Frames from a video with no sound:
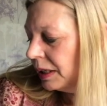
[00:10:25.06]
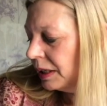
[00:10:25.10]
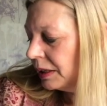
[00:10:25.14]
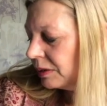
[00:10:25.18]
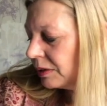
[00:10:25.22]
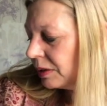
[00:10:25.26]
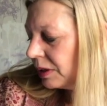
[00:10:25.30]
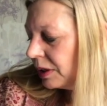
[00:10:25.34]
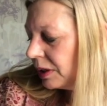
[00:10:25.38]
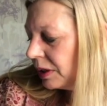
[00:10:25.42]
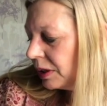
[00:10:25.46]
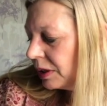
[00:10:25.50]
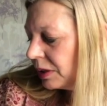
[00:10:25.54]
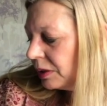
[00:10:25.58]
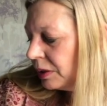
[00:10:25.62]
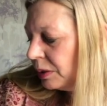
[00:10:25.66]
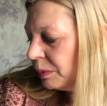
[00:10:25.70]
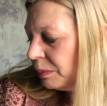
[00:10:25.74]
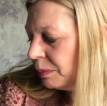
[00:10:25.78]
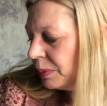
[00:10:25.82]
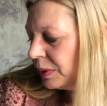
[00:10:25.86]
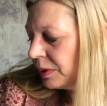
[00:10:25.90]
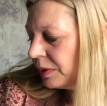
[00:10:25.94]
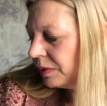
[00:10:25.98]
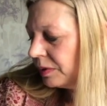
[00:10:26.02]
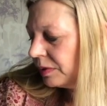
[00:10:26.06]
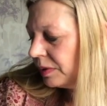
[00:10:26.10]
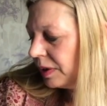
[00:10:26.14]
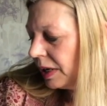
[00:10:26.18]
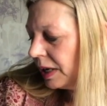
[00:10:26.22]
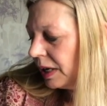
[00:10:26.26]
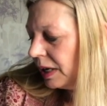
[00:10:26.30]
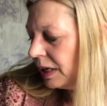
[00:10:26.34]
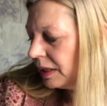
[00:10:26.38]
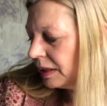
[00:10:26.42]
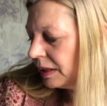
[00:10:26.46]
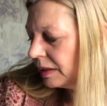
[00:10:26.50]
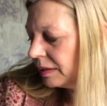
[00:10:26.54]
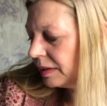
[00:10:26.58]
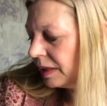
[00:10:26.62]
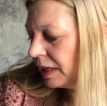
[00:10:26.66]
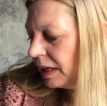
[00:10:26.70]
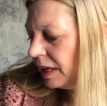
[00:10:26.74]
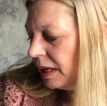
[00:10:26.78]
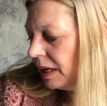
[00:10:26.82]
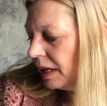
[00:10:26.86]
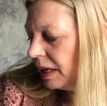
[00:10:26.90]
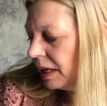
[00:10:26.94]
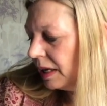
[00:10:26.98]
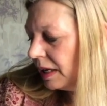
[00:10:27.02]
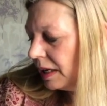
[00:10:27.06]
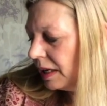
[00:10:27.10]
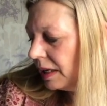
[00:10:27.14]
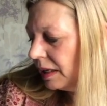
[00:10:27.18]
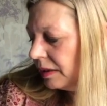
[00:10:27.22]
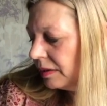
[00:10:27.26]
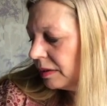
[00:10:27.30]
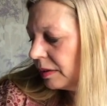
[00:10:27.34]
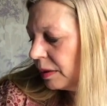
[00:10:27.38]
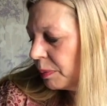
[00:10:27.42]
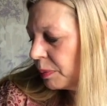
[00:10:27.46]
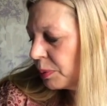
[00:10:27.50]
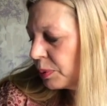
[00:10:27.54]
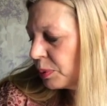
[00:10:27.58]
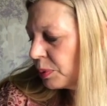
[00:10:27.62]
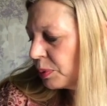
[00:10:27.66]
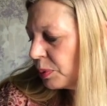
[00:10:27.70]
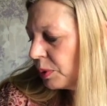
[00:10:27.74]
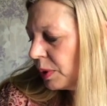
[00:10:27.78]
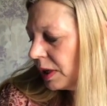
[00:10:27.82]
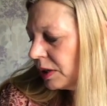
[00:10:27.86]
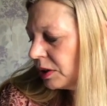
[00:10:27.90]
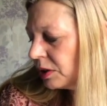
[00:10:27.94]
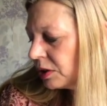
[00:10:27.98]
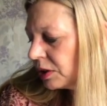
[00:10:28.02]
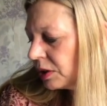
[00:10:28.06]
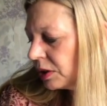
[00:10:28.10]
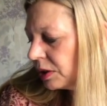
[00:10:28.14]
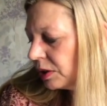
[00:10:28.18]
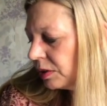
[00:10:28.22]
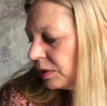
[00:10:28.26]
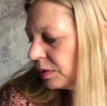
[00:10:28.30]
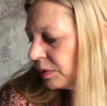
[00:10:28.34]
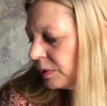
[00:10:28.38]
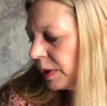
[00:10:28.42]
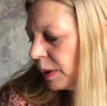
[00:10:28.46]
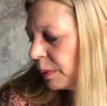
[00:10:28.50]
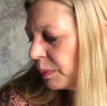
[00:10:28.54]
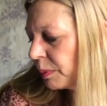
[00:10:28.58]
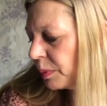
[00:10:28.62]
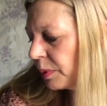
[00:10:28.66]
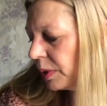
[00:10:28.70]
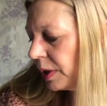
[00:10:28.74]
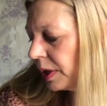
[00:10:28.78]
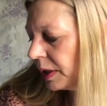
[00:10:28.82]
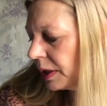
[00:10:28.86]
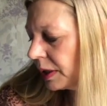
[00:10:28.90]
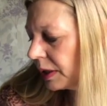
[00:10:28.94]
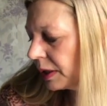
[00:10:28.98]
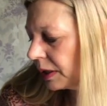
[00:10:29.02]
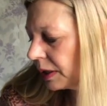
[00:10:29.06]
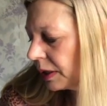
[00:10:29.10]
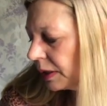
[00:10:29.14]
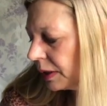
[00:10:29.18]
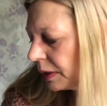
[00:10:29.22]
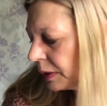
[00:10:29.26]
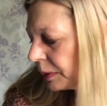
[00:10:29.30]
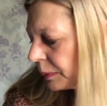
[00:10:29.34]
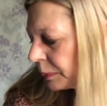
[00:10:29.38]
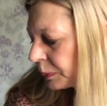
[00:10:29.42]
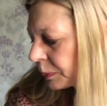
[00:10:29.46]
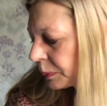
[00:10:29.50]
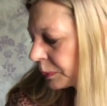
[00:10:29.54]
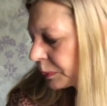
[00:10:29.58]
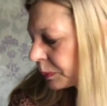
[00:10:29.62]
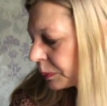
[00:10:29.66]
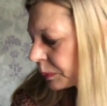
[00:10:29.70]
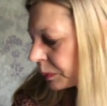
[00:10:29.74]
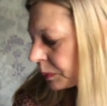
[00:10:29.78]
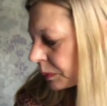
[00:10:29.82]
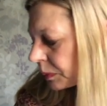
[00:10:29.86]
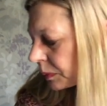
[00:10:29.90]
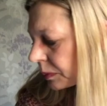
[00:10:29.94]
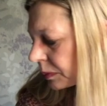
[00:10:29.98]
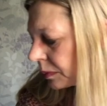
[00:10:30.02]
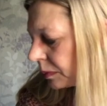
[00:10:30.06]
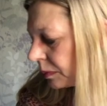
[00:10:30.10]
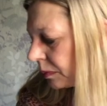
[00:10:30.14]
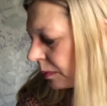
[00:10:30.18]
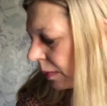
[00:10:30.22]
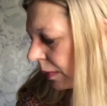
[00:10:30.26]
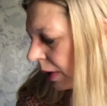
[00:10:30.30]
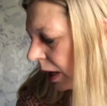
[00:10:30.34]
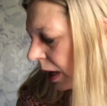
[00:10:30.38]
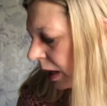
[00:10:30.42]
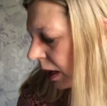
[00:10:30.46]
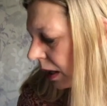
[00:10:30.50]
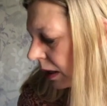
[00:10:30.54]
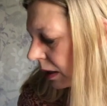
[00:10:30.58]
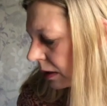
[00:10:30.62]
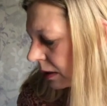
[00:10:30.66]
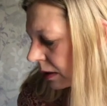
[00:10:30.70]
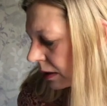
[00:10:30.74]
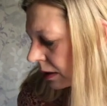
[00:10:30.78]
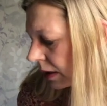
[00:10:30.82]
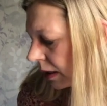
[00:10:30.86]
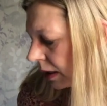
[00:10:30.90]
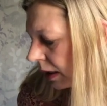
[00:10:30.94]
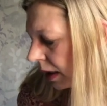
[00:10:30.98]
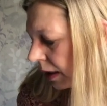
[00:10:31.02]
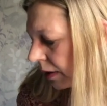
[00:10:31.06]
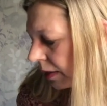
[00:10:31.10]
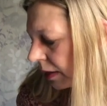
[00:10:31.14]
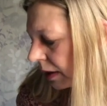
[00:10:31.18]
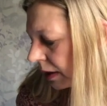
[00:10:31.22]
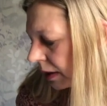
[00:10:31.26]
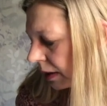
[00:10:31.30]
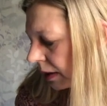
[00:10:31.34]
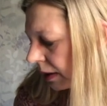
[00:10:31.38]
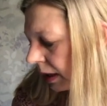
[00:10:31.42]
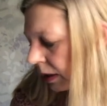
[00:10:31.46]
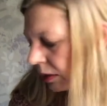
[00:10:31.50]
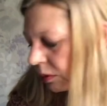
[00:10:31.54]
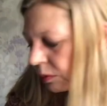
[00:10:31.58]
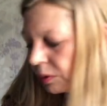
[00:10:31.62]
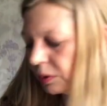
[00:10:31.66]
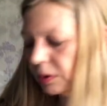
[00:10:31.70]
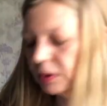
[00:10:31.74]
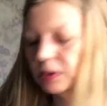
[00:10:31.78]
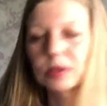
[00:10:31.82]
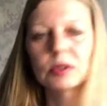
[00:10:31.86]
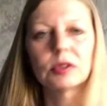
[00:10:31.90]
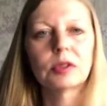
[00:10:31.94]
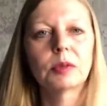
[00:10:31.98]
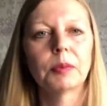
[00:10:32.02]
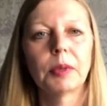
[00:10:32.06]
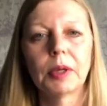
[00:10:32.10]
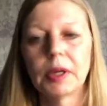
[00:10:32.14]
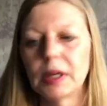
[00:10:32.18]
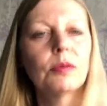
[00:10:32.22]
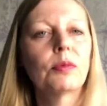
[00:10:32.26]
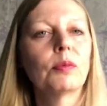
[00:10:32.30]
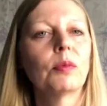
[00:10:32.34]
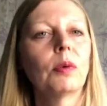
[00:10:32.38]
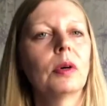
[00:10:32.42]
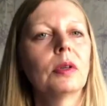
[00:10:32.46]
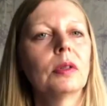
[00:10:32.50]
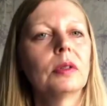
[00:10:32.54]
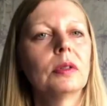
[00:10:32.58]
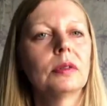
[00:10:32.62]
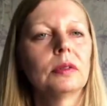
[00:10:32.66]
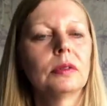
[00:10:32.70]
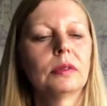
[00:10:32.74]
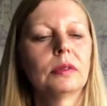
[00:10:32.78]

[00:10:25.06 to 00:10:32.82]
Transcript: So number 6 is a precious fabric, and I think that's going to be this one,